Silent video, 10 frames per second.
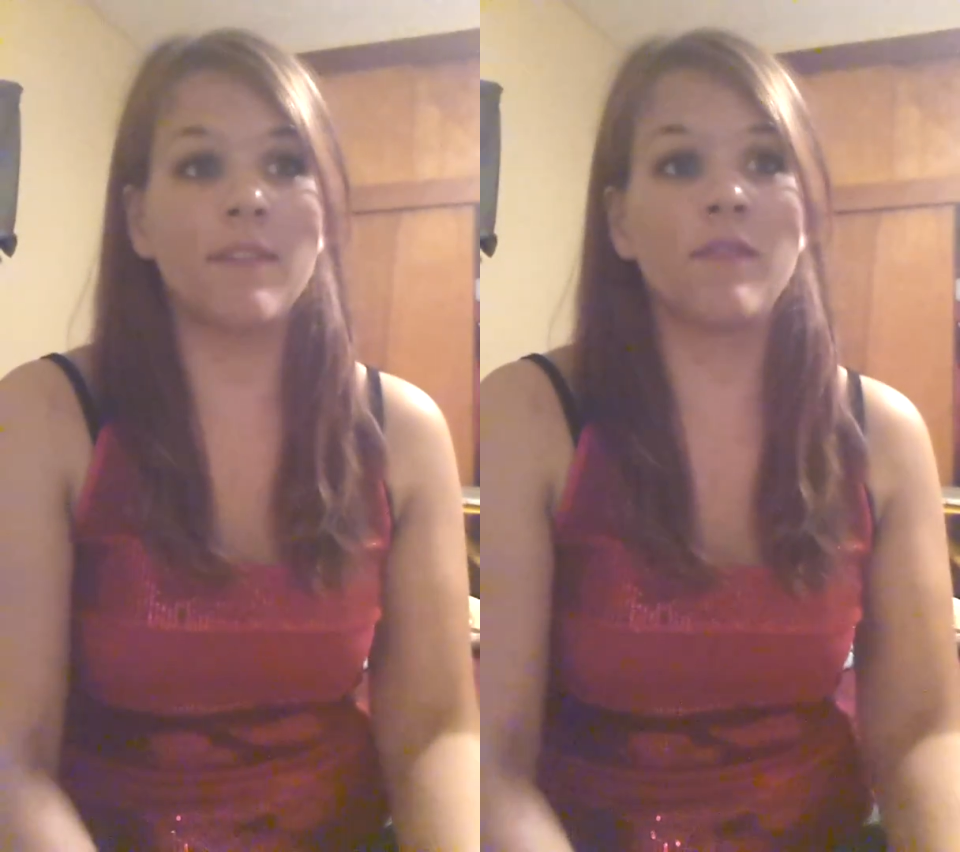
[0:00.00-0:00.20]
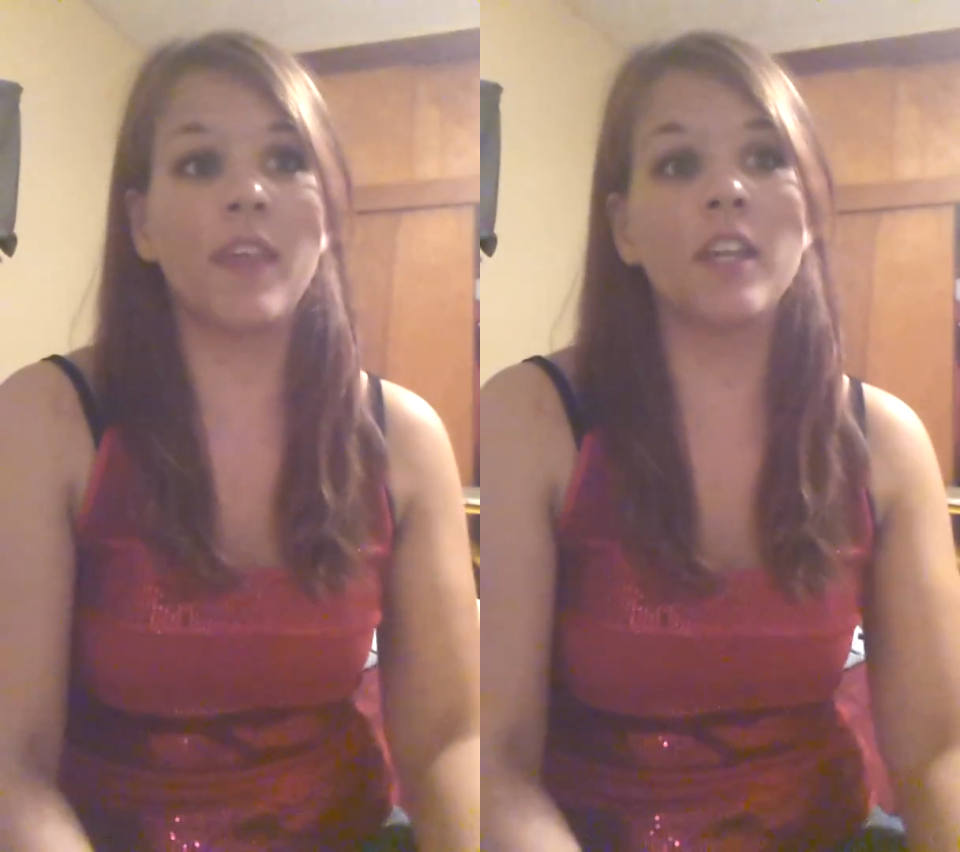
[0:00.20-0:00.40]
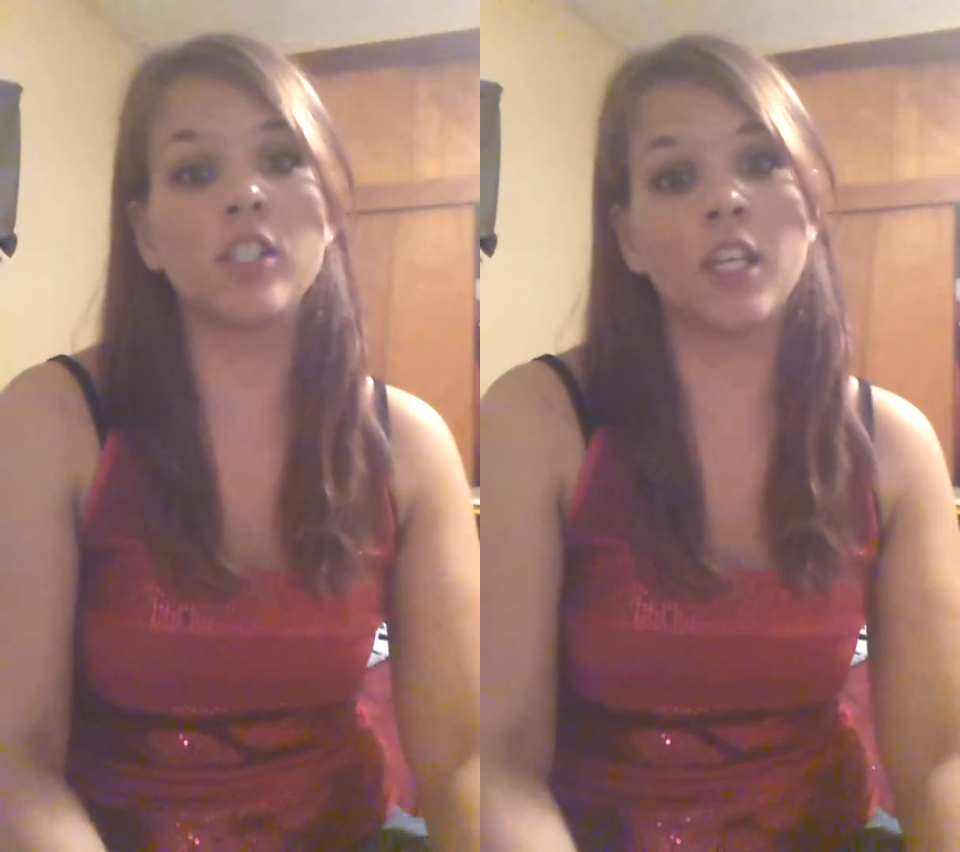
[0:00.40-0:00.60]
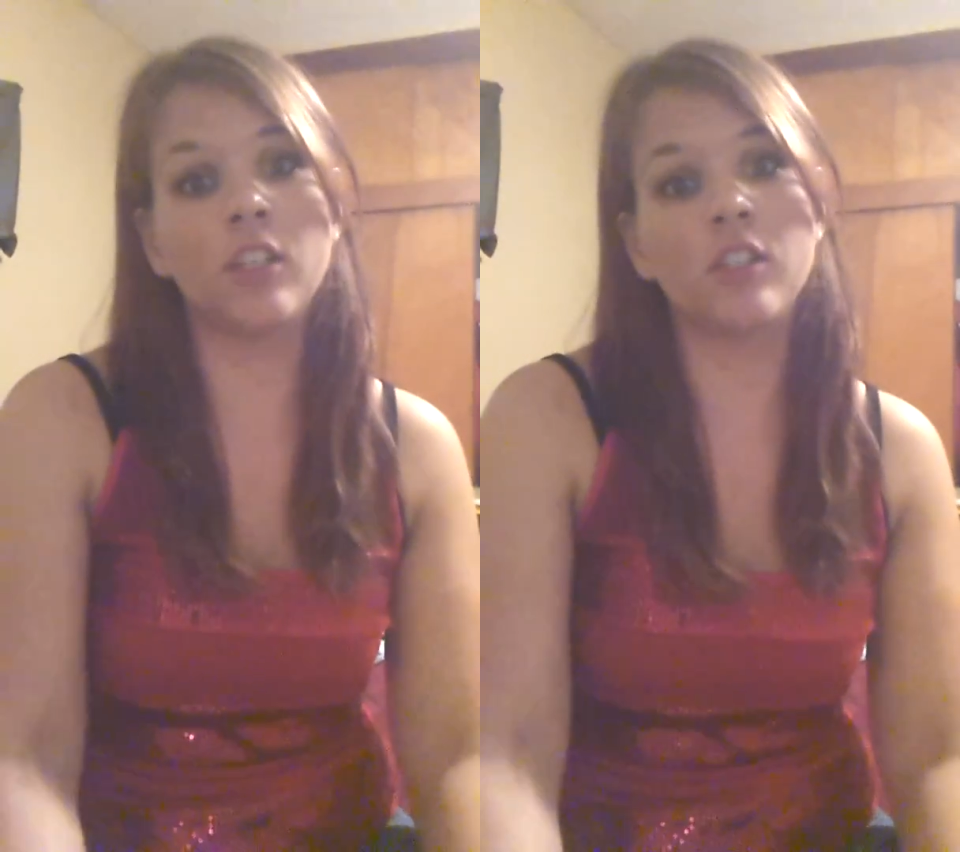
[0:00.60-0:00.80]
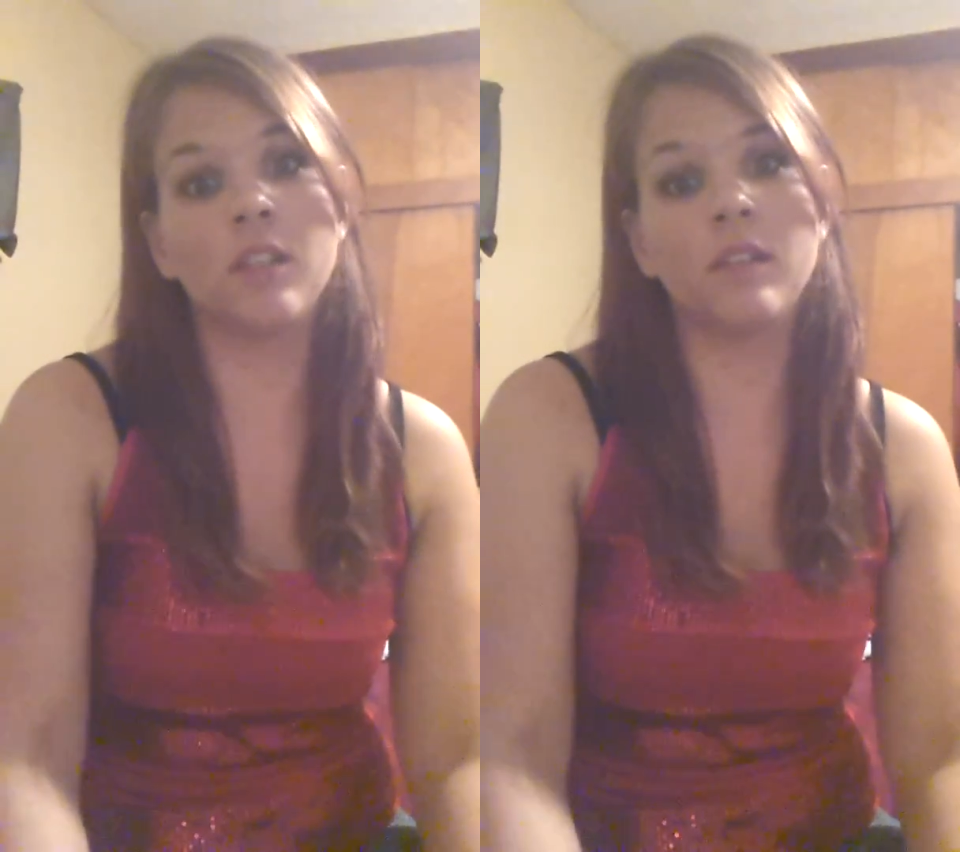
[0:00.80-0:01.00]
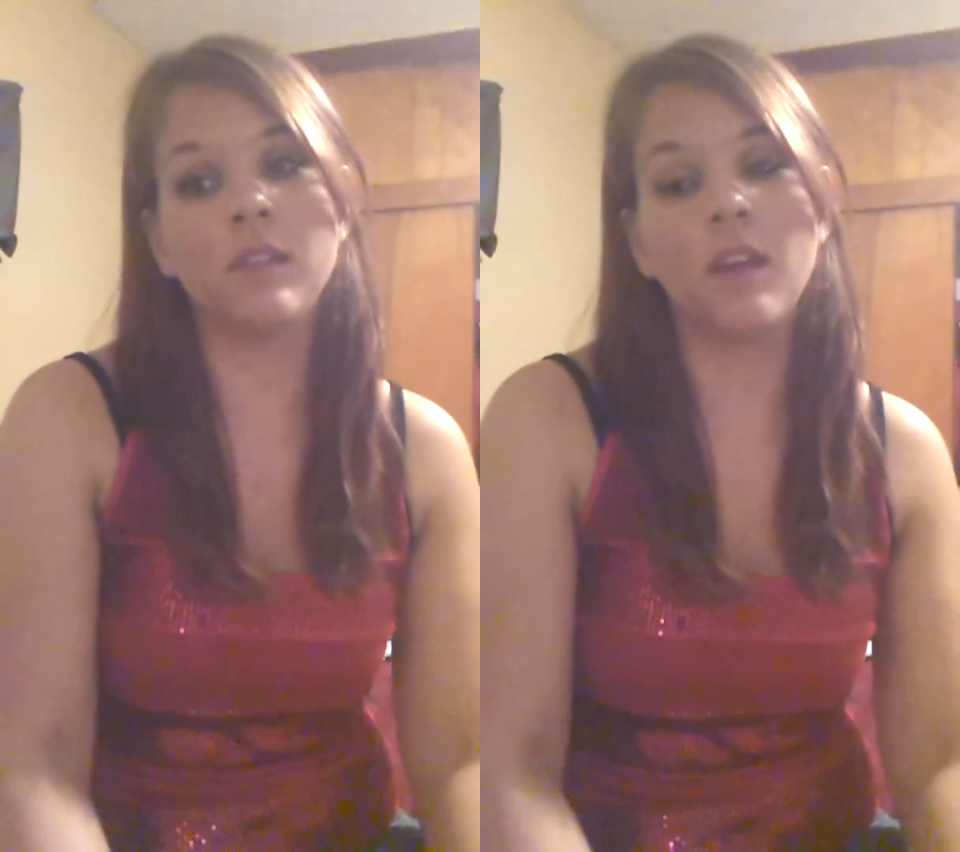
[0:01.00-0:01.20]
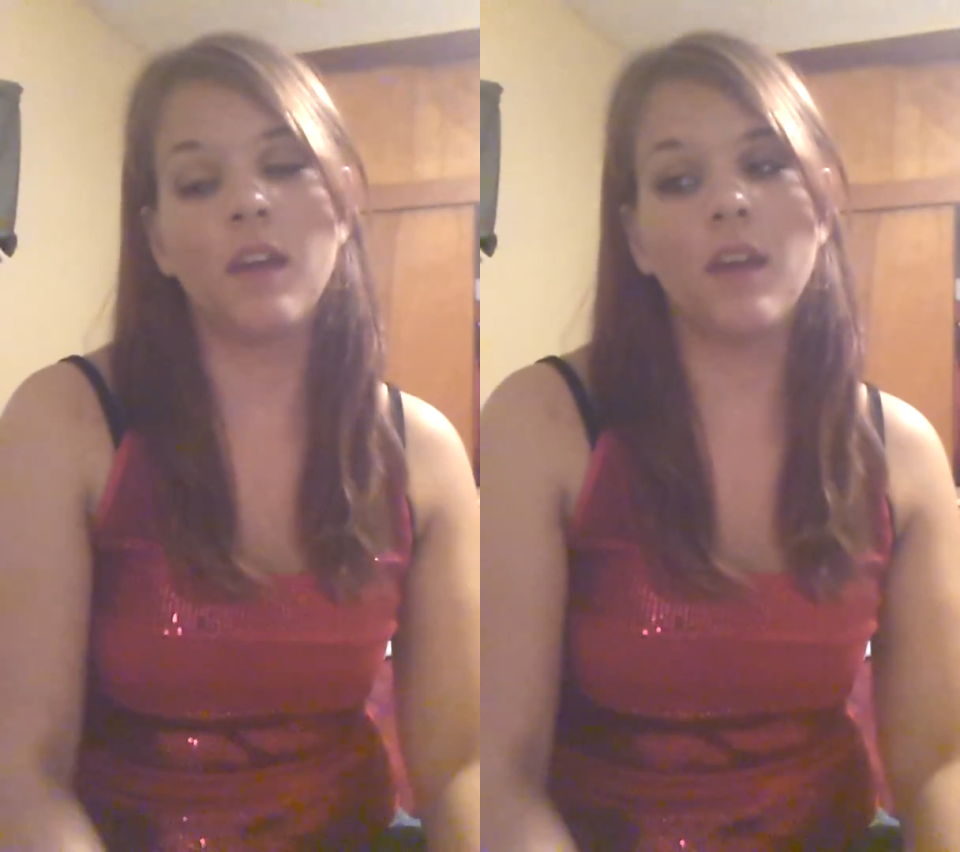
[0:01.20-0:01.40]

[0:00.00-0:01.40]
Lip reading: if that changes